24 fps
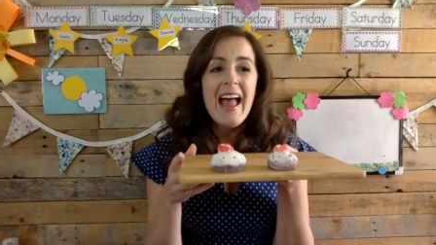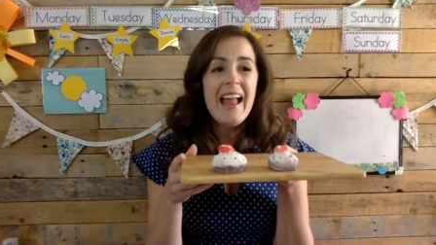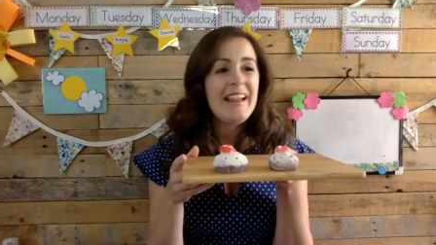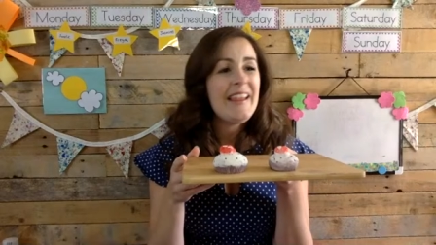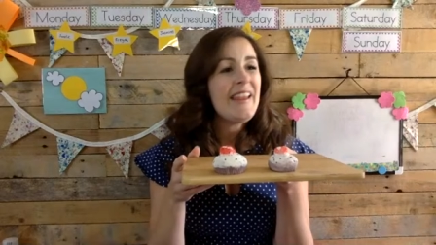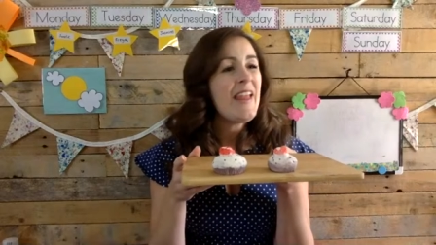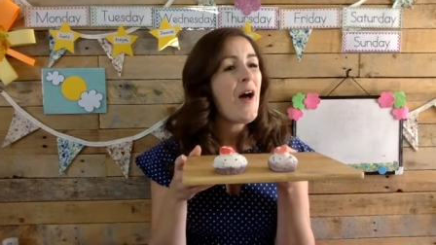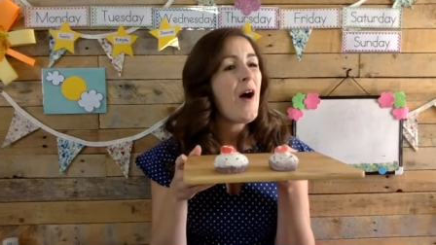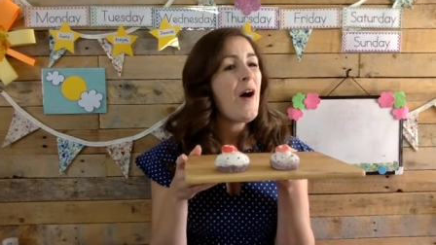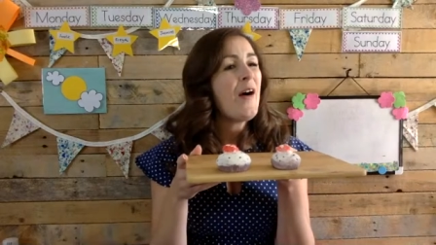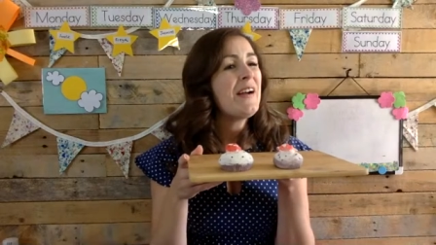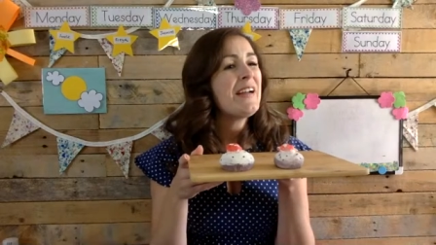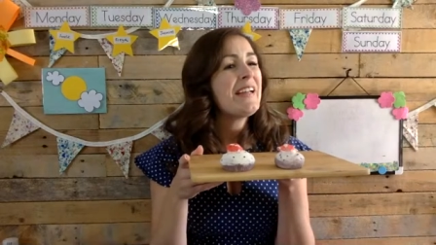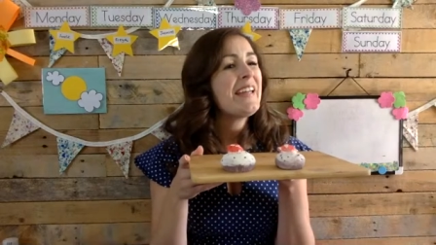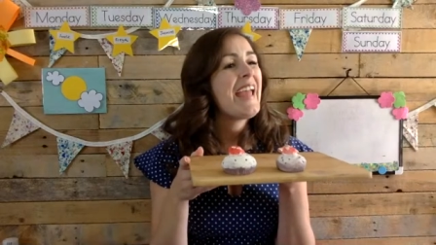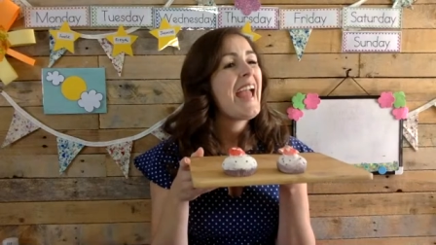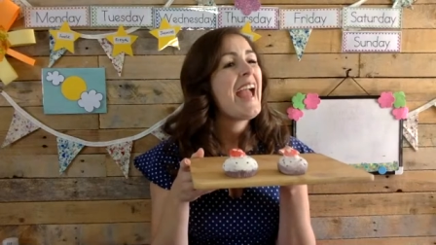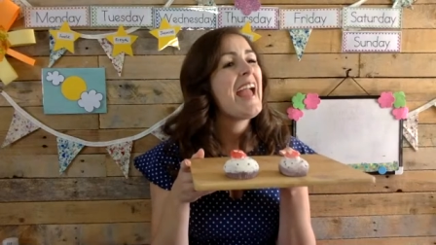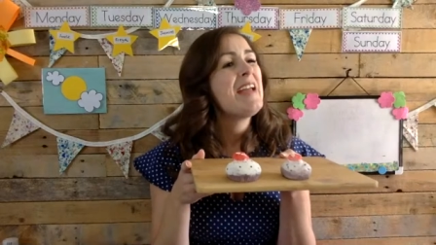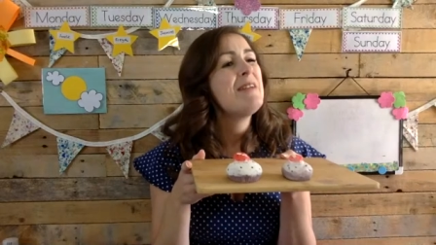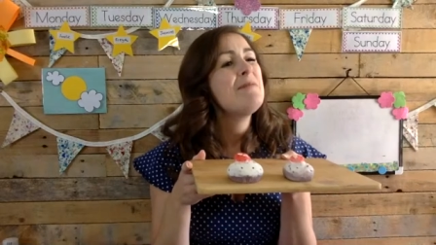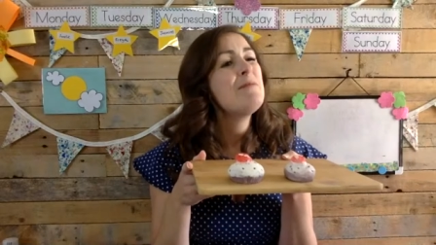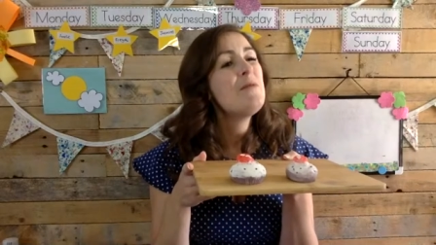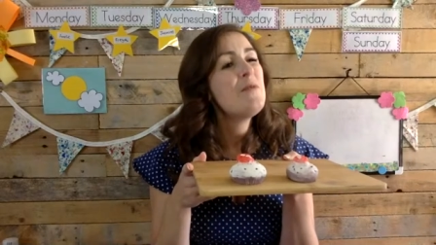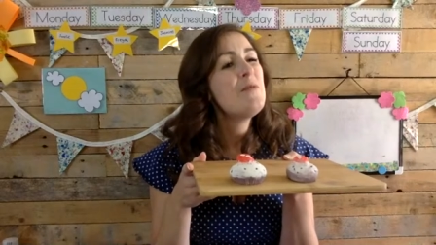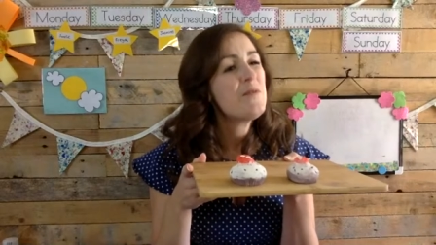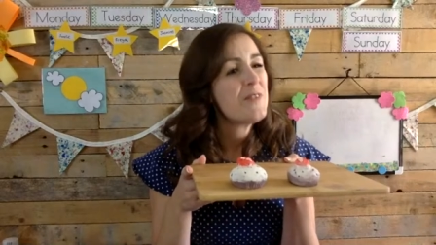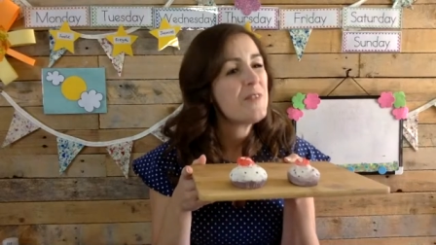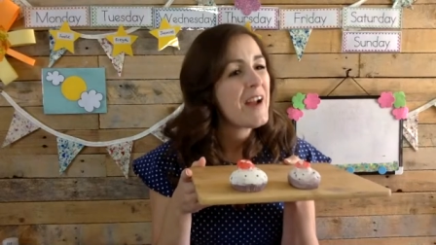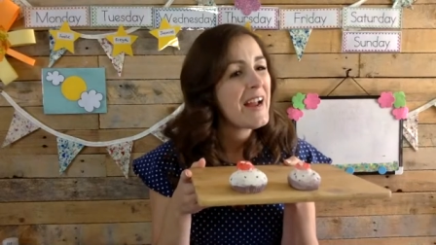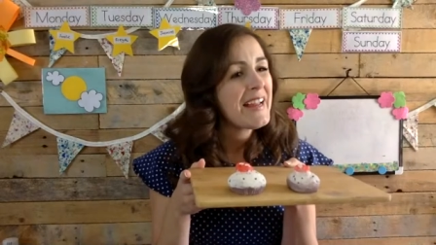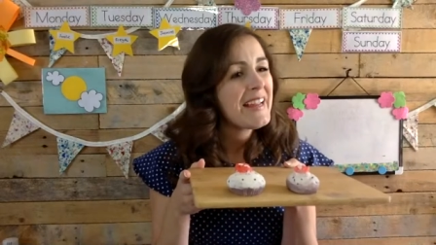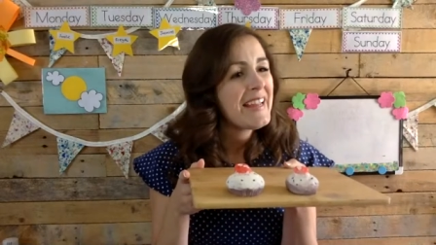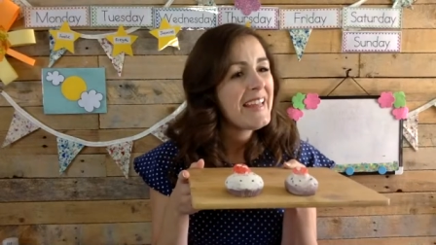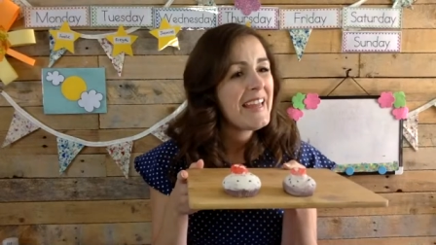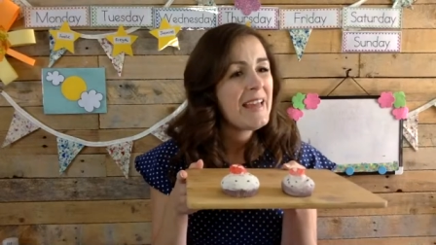Along came
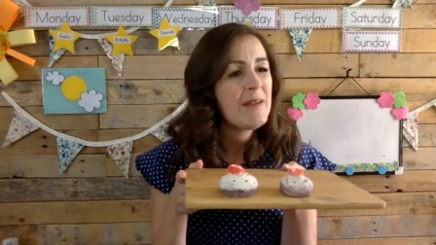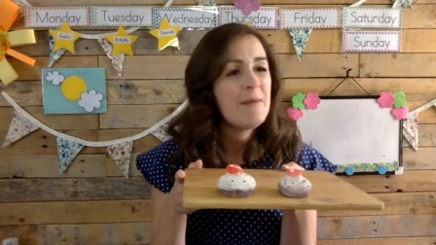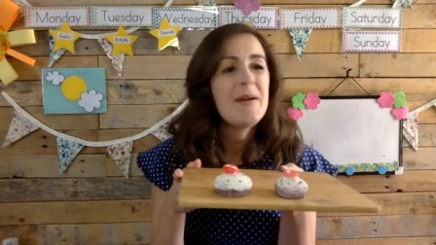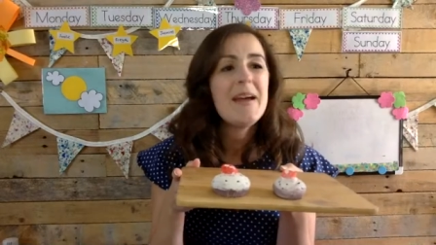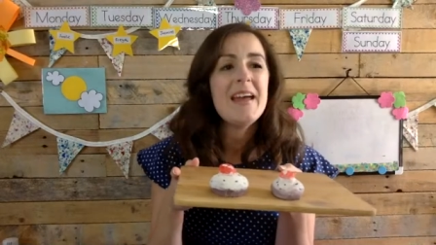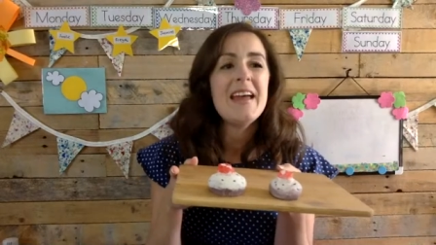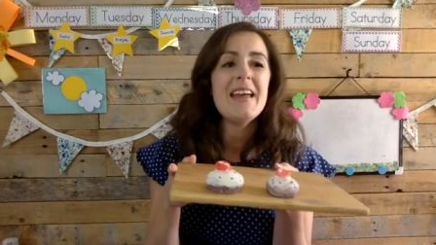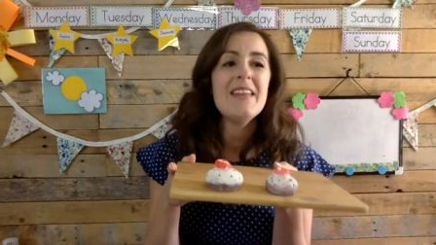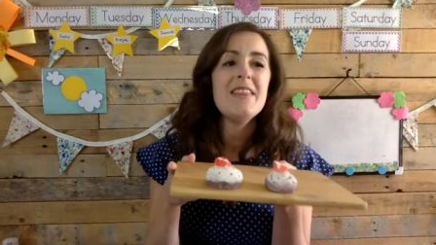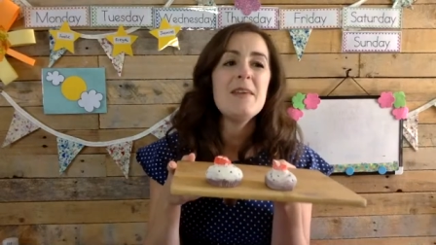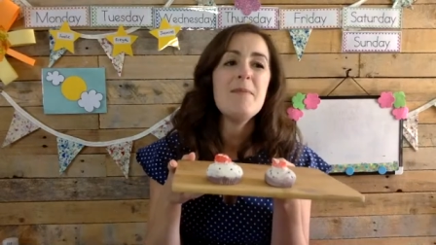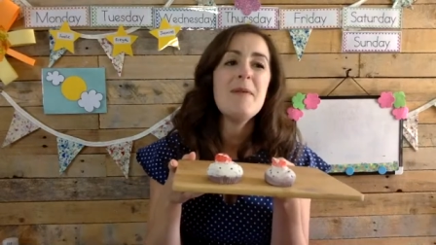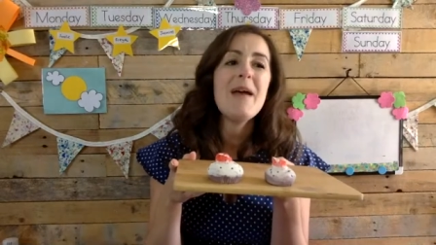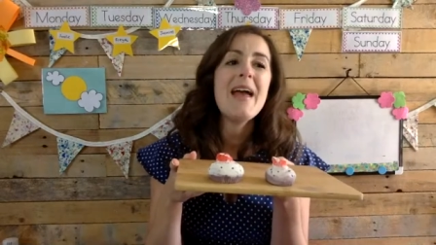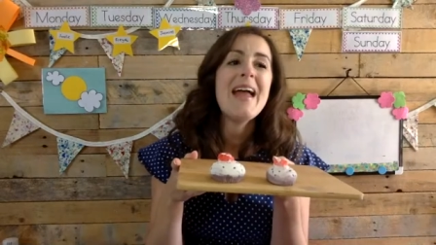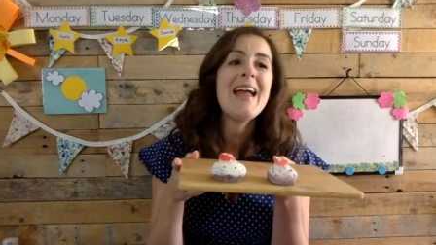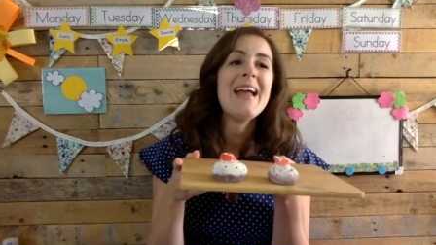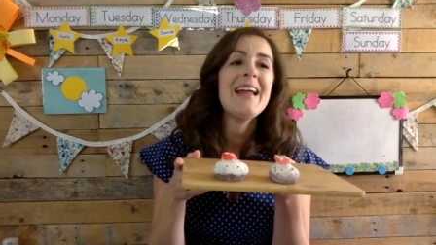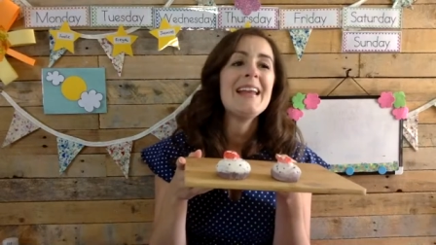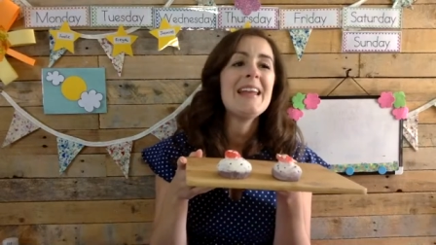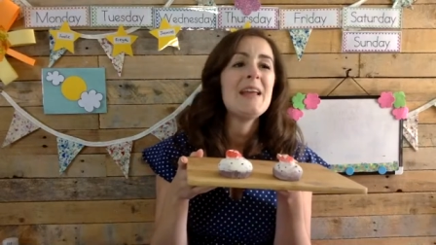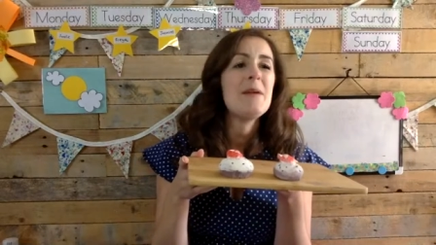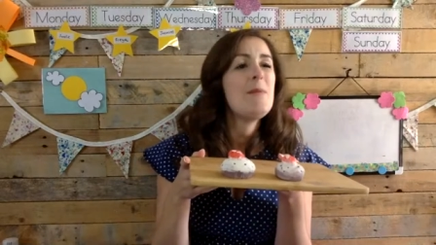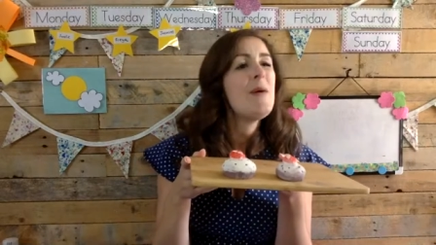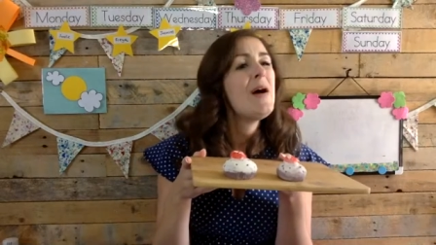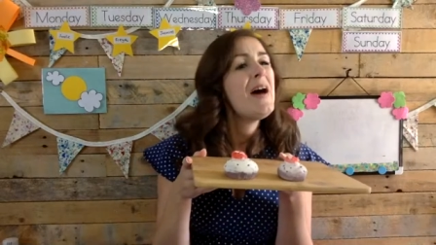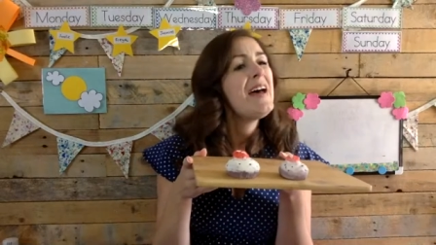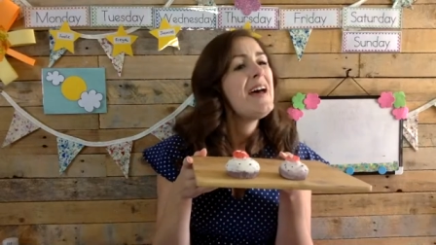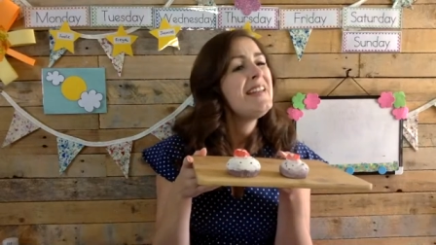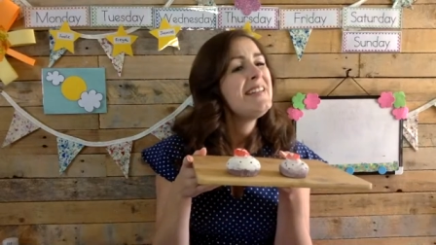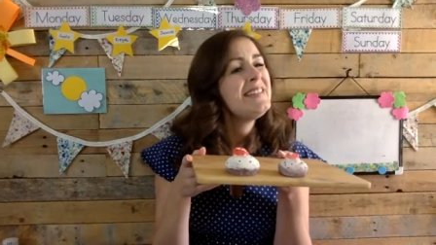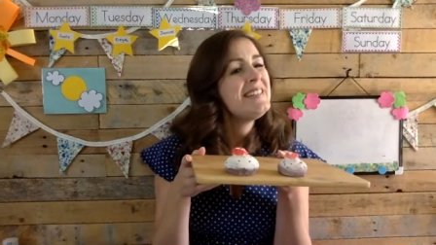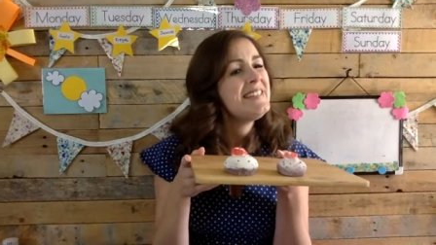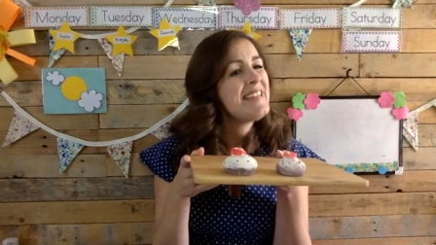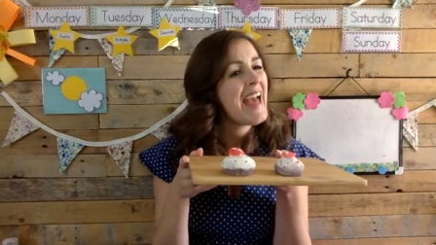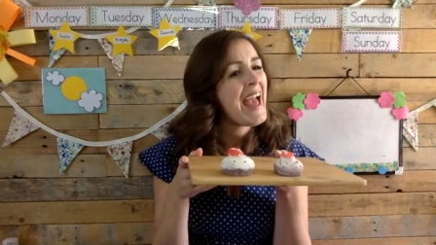Frankie with a penny
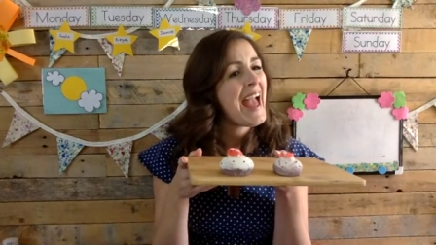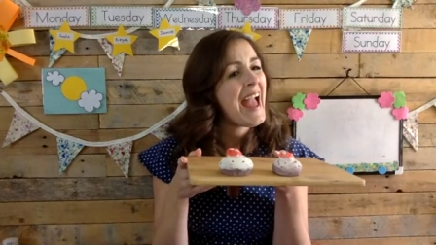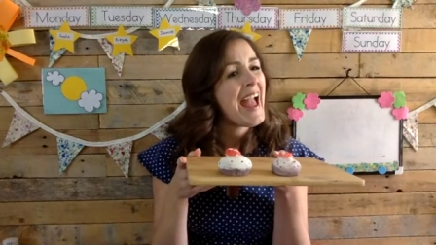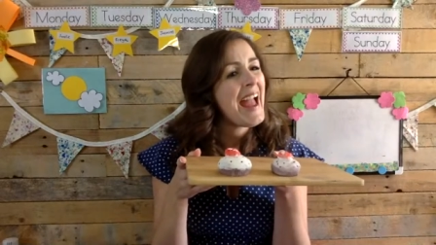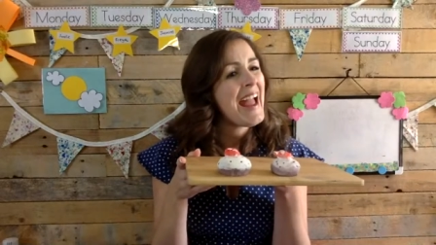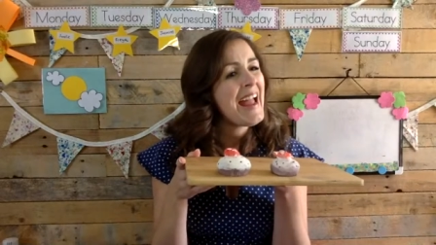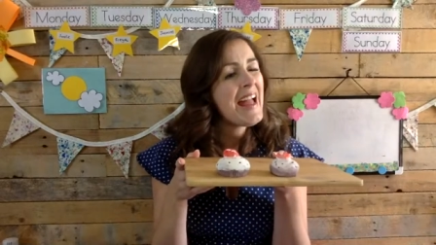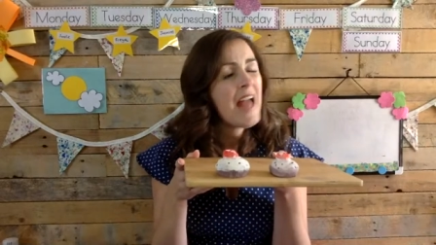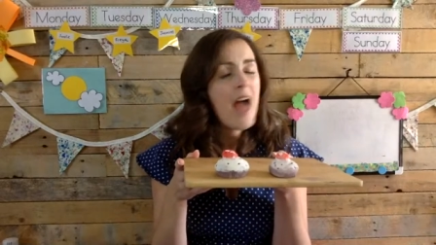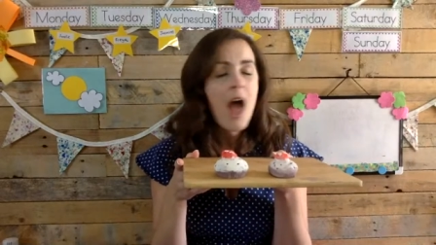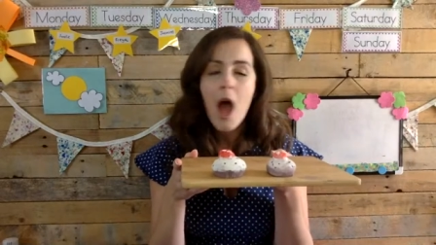one day,